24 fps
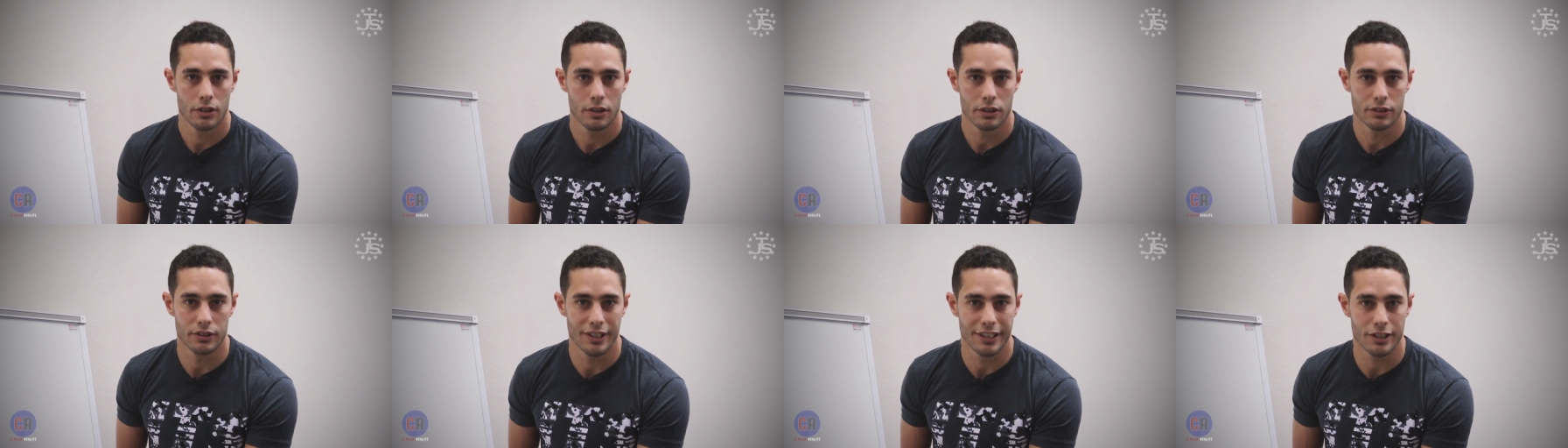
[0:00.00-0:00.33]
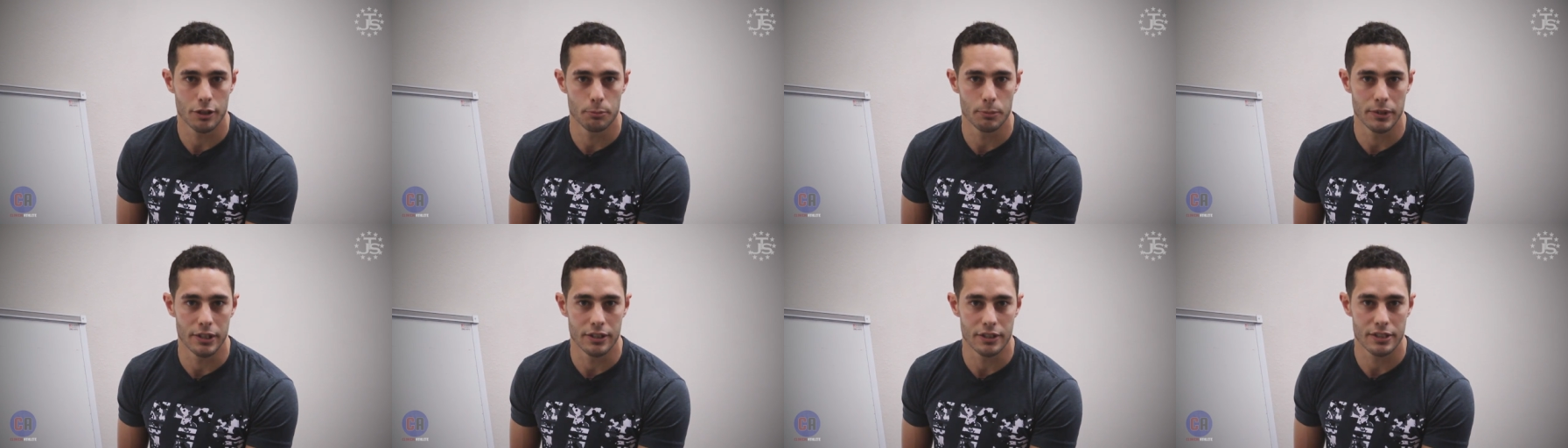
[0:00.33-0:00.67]

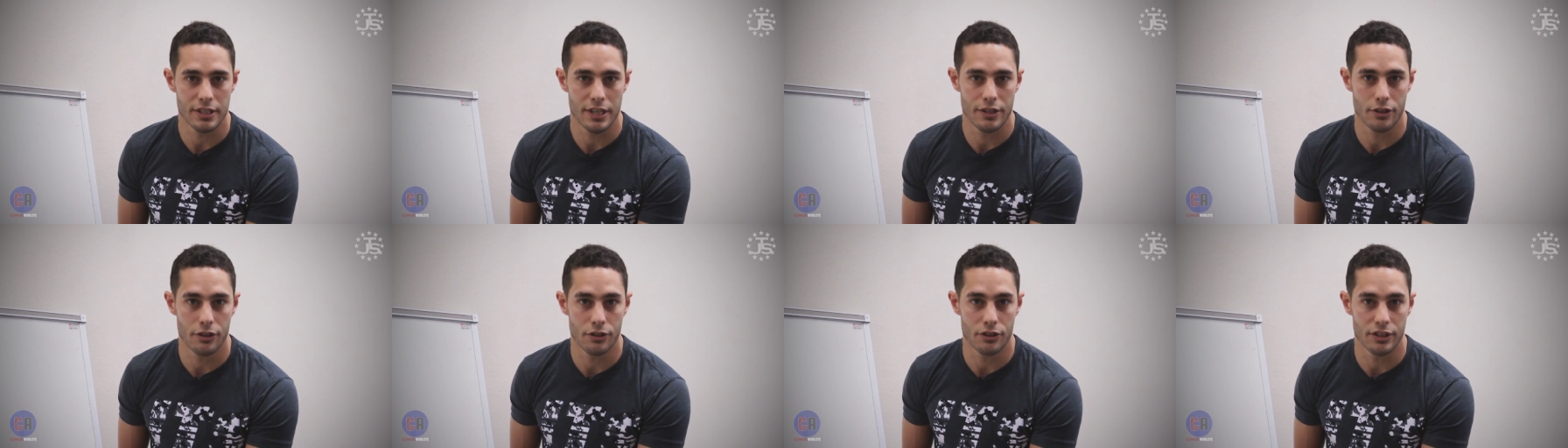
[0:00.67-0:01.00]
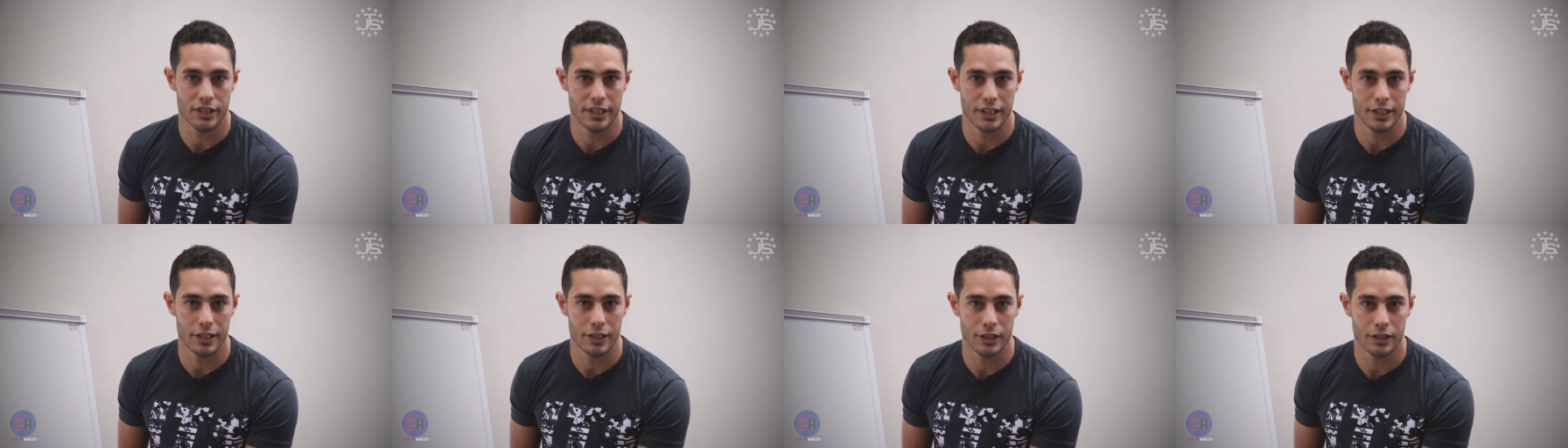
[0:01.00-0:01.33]
ligament in their
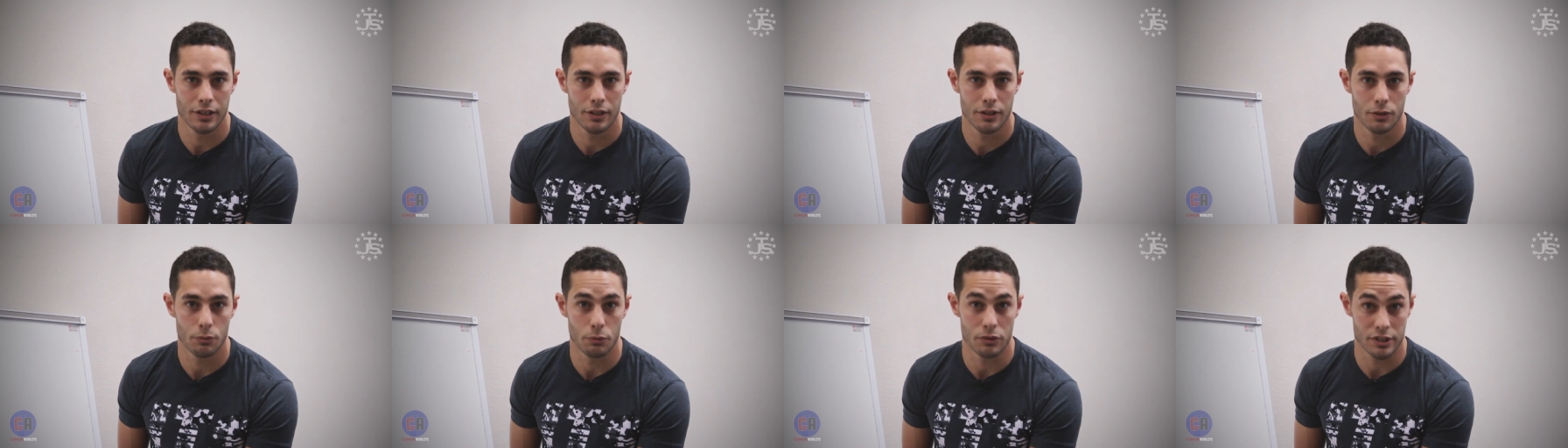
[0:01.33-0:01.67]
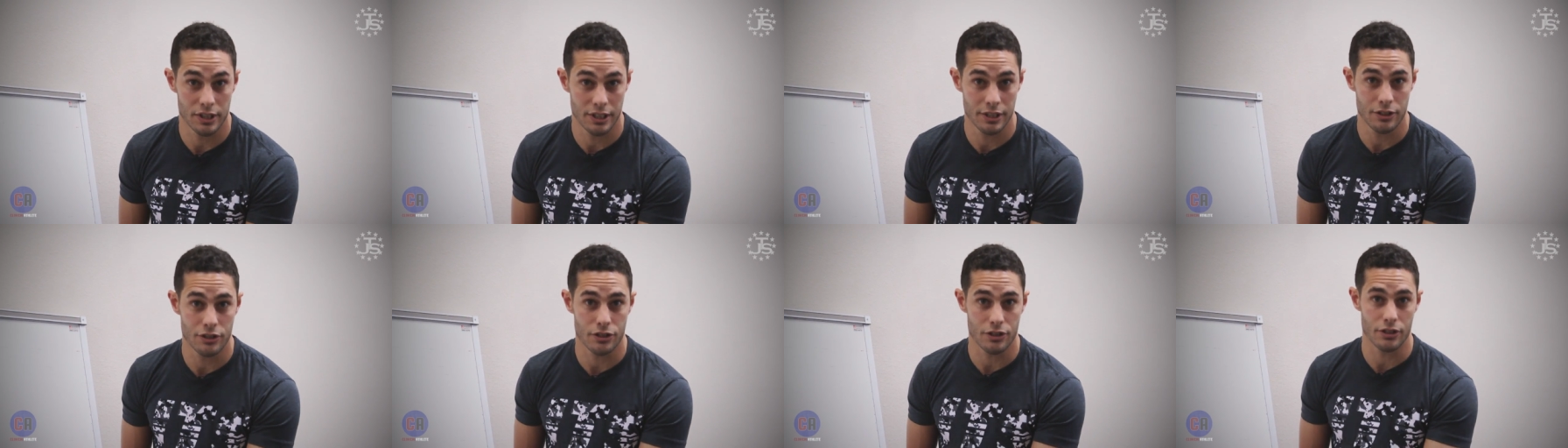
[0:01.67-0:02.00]
knee was
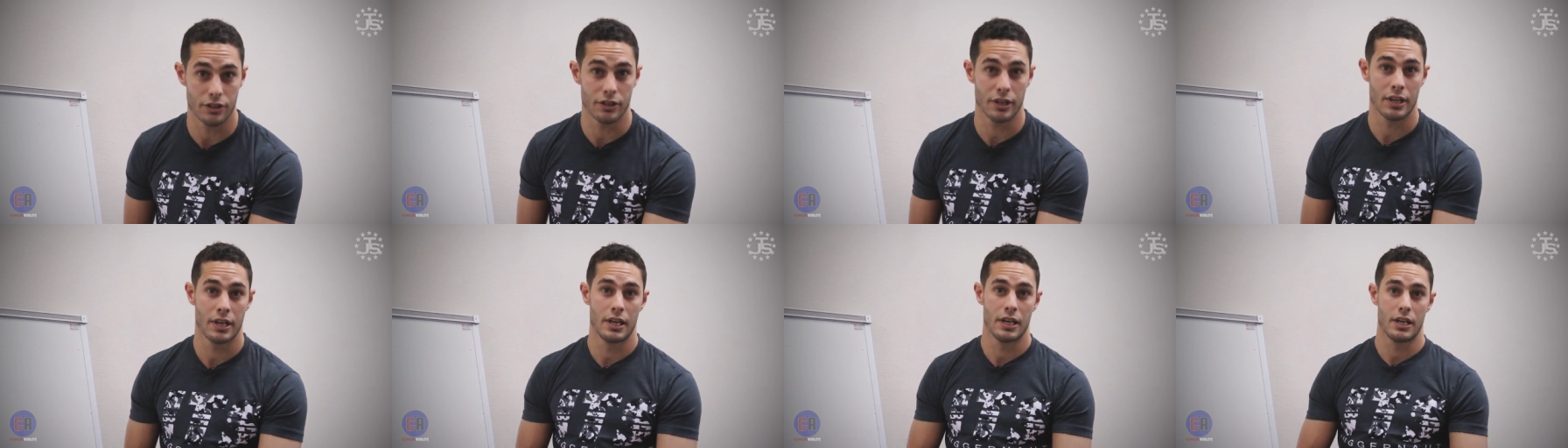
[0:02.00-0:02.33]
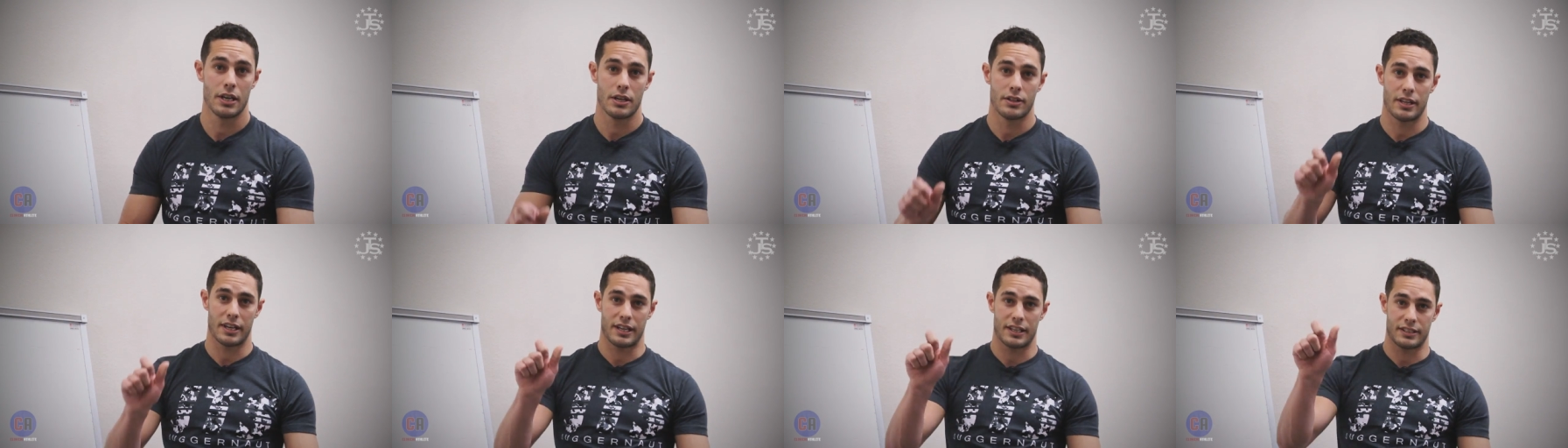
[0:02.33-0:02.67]
injured,
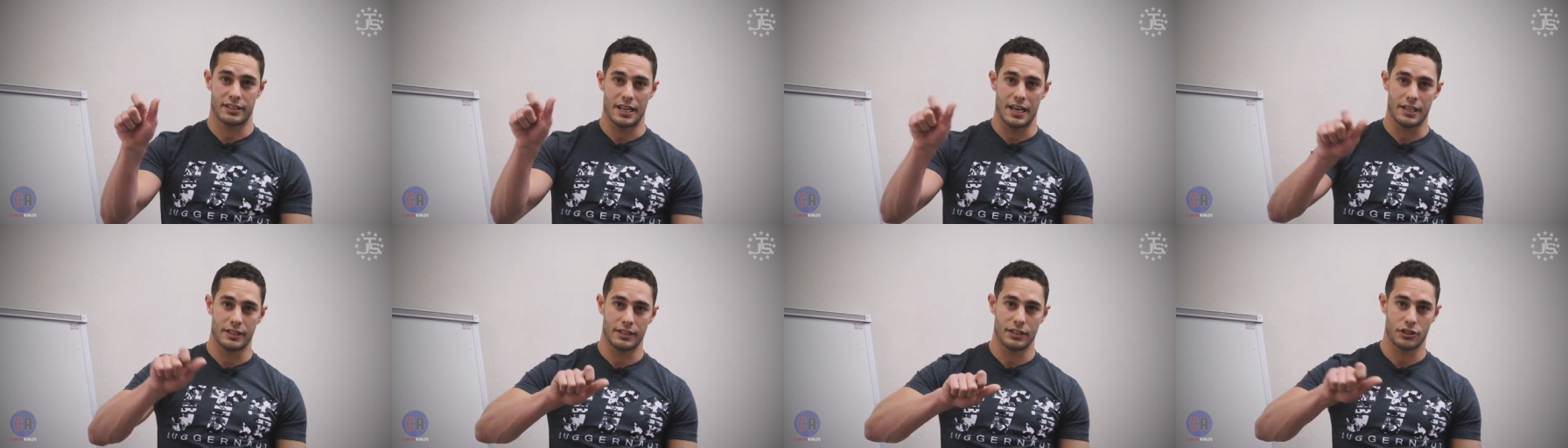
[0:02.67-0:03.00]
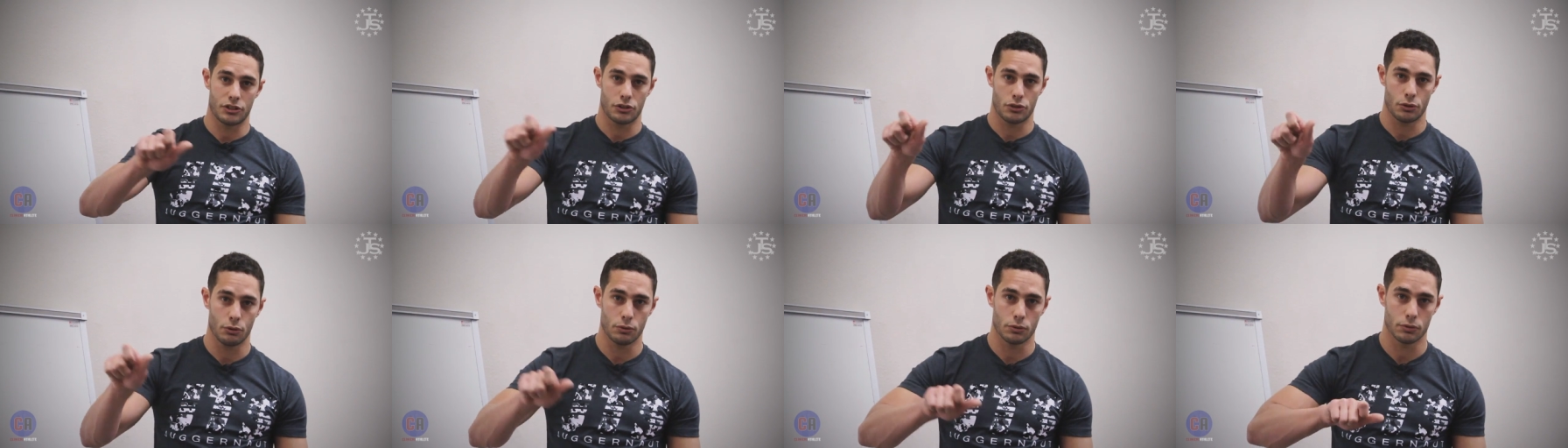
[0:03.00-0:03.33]
they could take
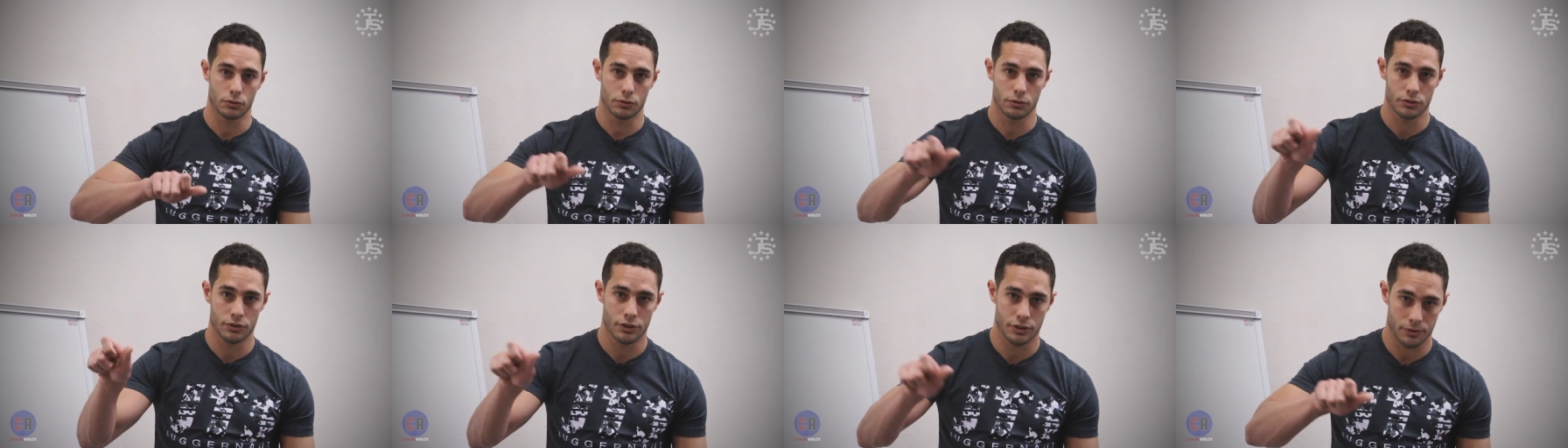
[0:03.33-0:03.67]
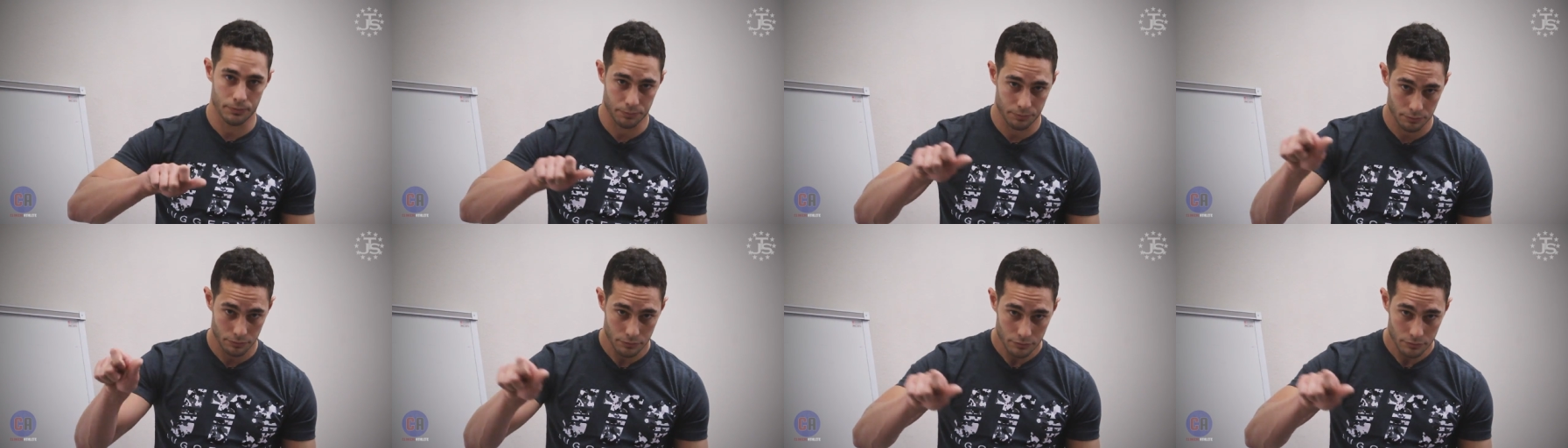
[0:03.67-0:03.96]
these tools